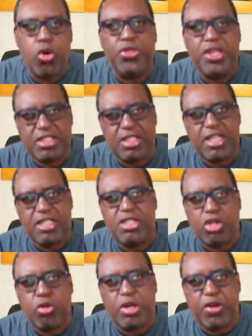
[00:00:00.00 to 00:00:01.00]
This is the
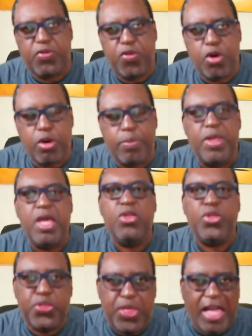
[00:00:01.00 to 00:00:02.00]
Cricket Forum.
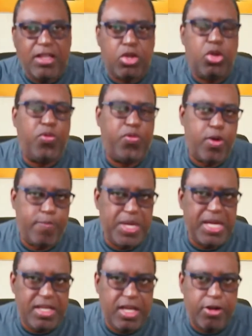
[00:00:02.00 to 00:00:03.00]
Thank you for
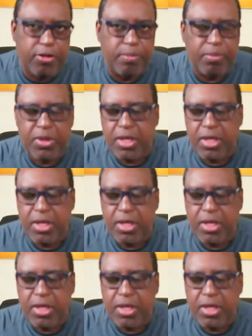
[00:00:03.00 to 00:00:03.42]
being here.